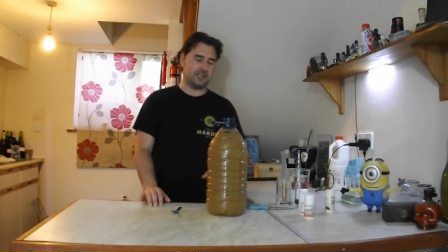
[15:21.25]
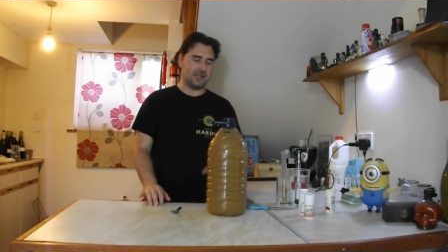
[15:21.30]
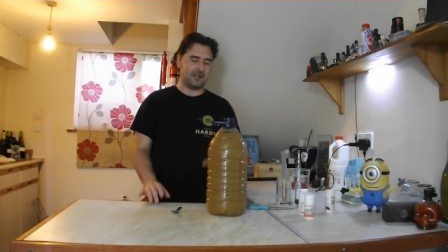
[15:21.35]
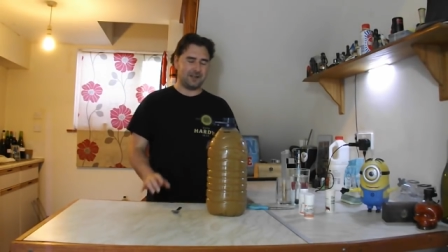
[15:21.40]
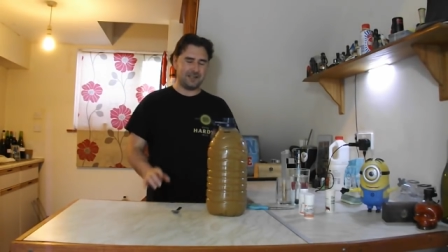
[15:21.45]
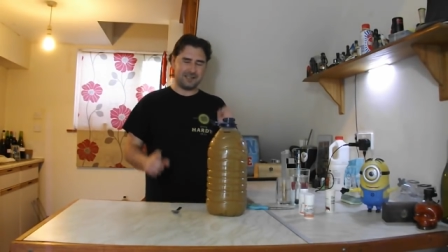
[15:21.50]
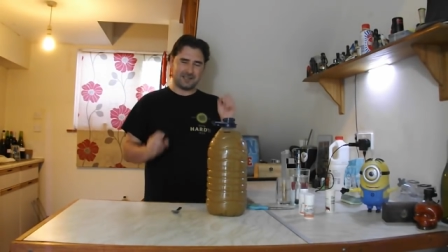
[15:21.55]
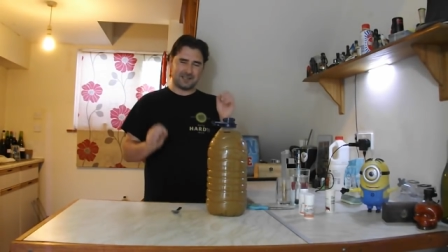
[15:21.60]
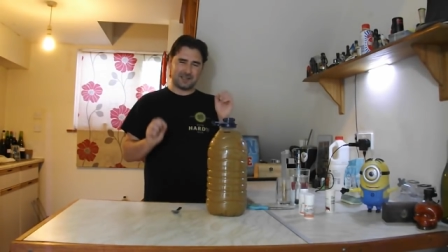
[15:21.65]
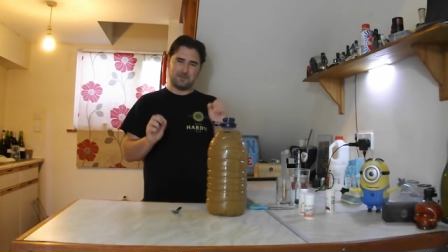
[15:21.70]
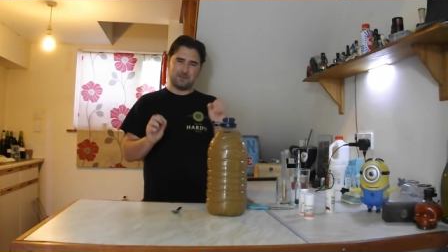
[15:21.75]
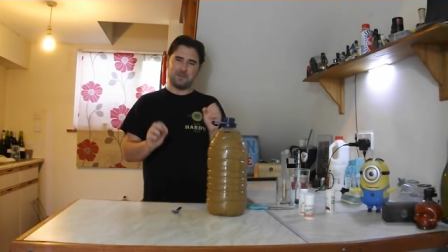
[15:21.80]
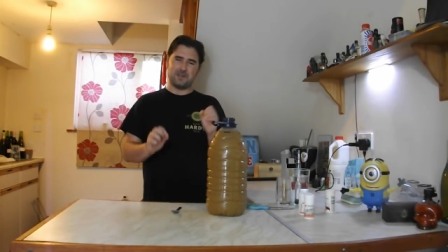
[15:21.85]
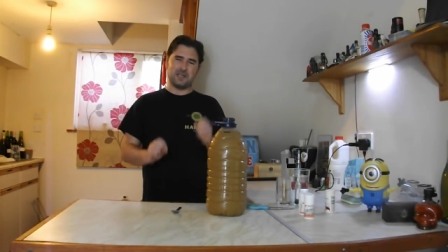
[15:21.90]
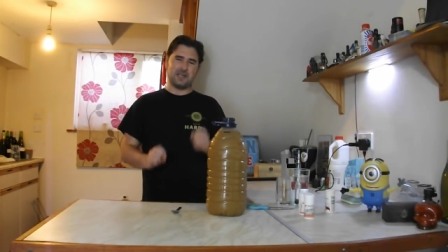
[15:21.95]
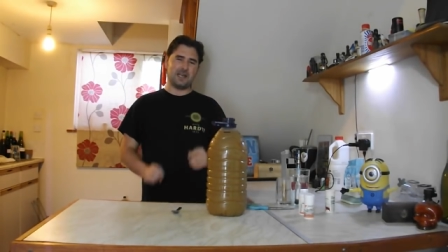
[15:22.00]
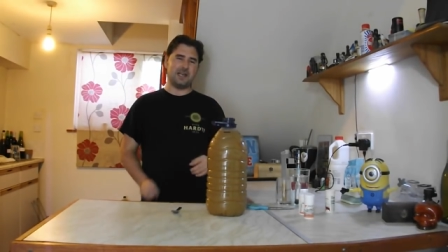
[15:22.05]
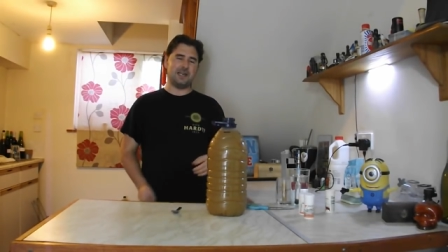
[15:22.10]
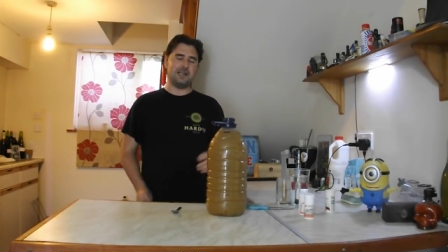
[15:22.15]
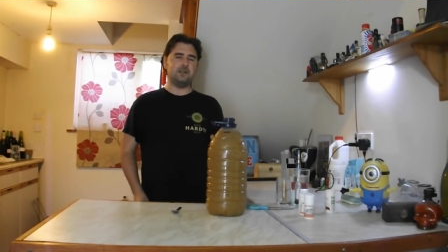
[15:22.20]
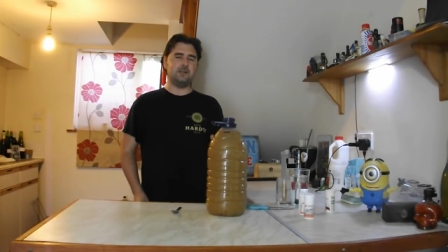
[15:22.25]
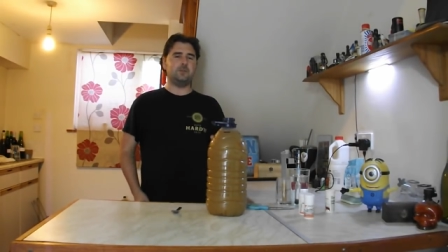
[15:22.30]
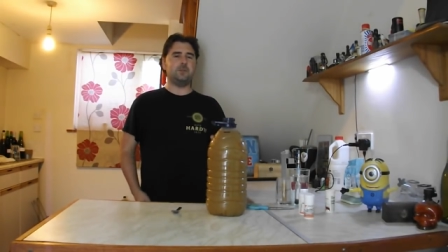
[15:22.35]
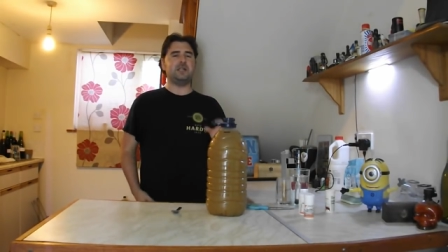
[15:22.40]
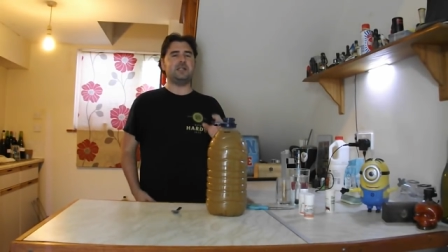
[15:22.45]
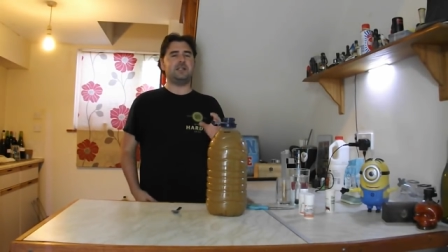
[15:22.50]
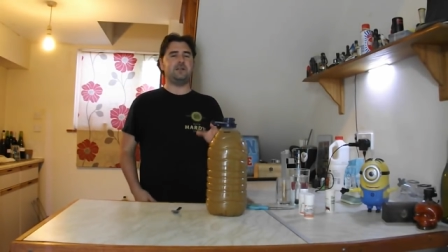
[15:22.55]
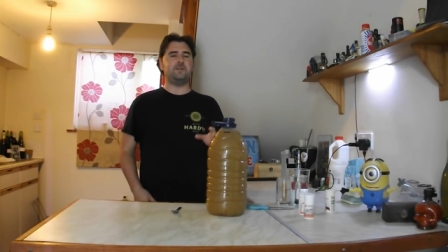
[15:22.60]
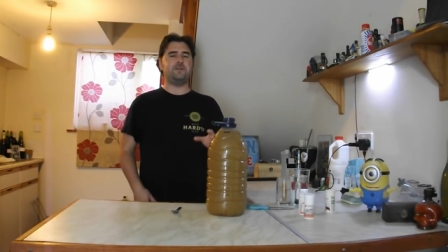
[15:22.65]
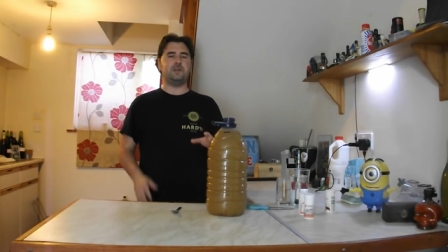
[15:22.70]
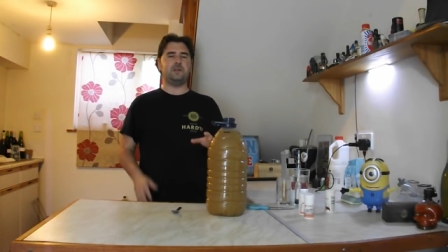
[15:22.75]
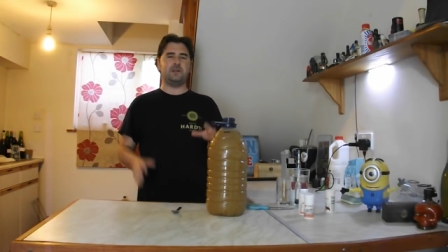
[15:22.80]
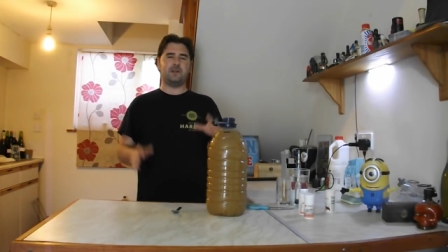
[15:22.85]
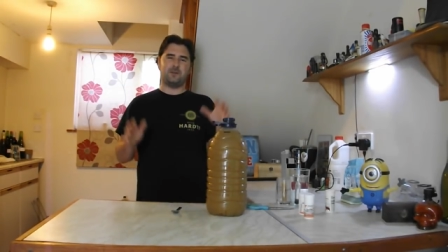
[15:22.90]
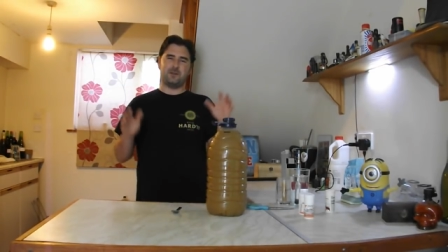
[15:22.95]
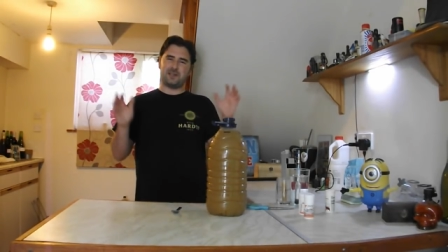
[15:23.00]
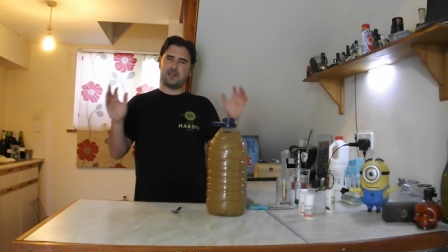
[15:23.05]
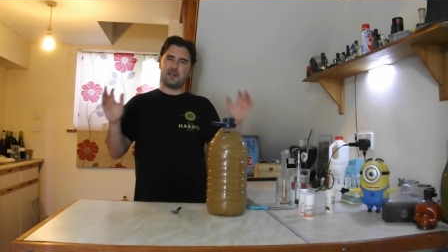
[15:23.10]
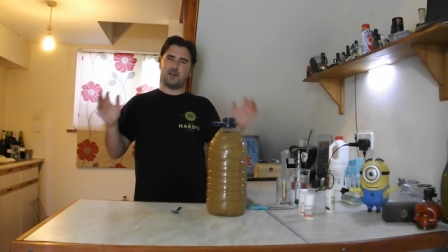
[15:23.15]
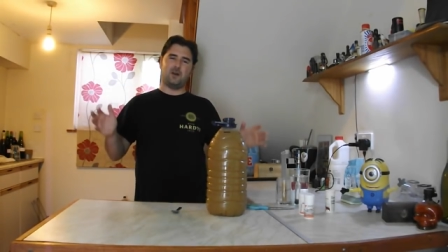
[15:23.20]
Now it's something a little bit different,
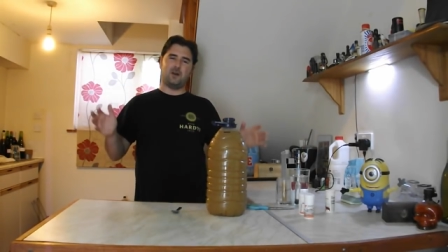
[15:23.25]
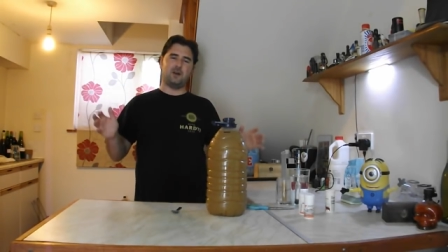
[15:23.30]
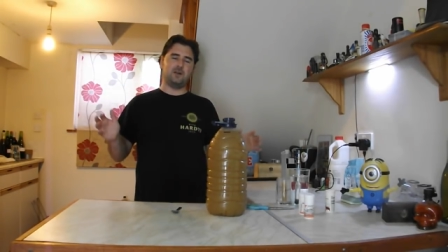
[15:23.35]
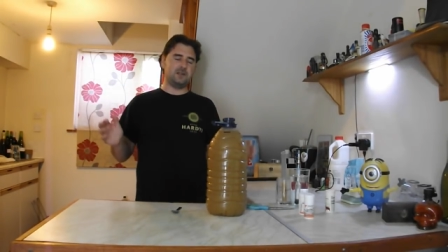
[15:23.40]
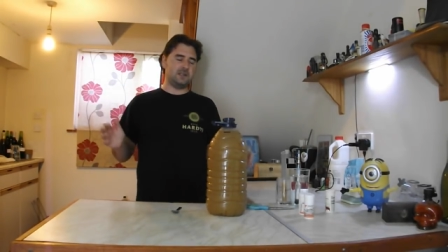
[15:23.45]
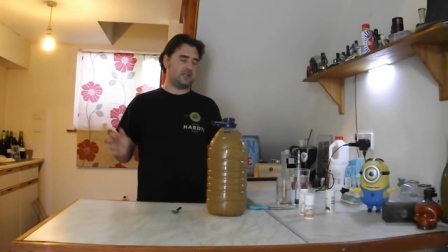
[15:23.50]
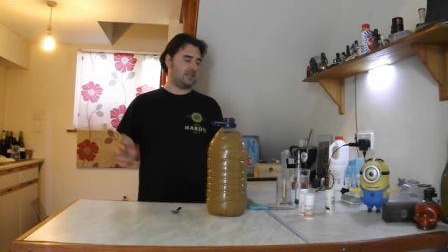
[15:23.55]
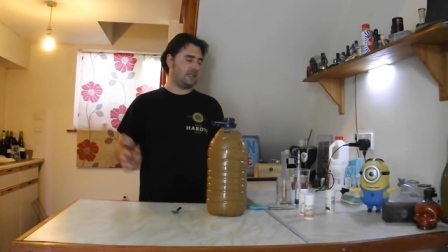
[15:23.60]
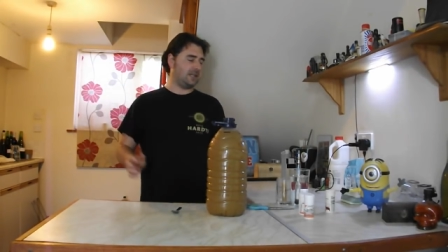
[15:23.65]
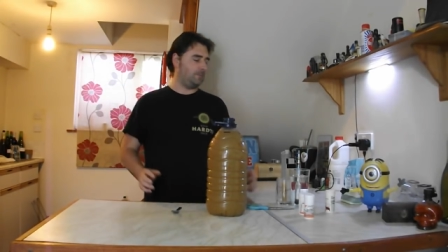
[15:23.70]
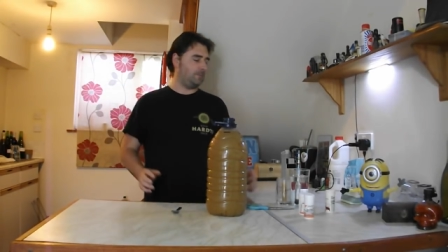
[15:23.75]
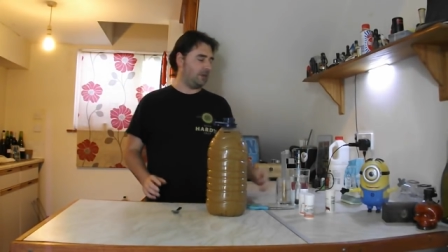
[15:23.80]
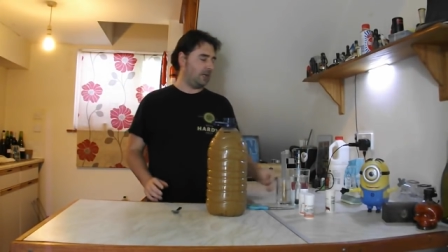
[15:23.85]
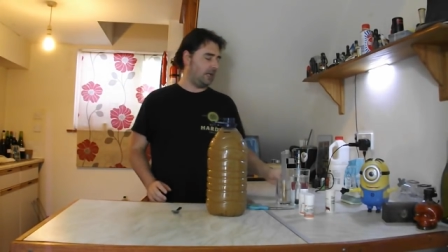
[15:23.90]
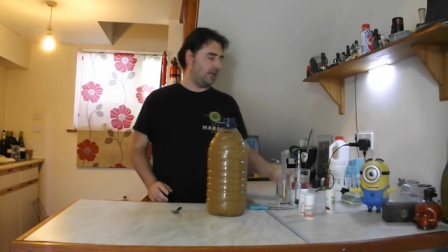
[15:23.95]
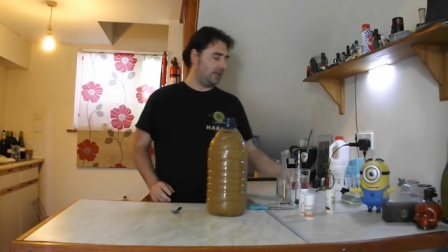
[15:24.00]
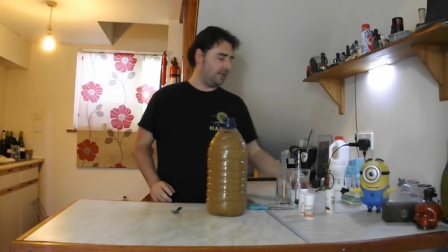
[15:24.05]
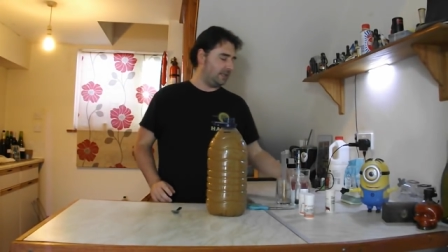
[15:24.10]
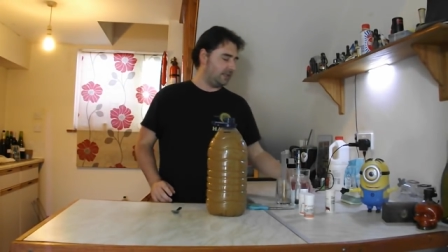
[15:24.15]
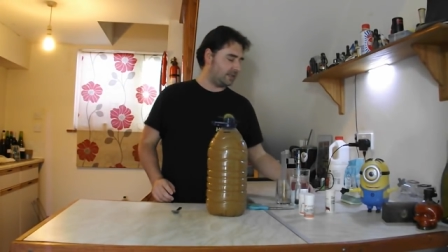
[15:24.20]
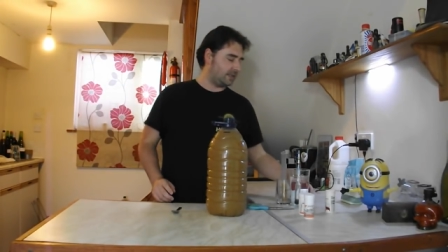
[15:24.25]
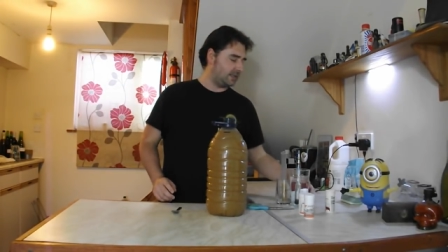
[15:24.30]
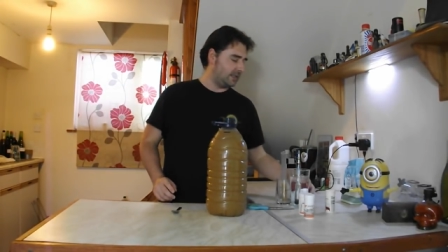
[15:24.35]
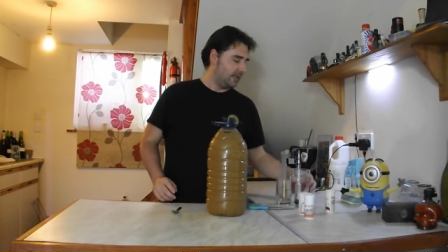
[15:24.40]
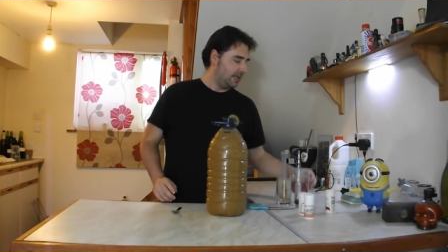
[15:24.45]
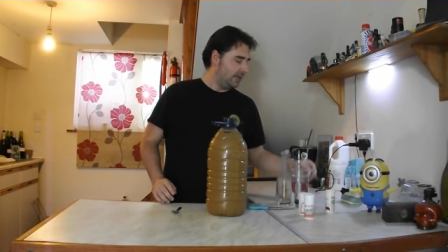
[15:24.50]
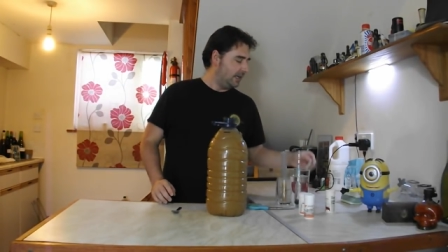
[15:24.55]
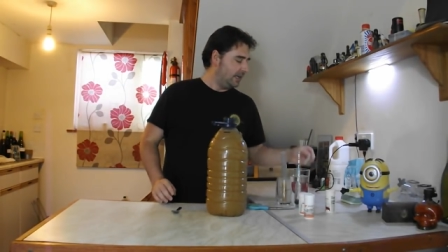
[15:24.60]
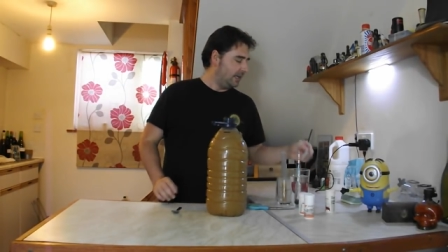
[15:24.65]
though it's along the same lines.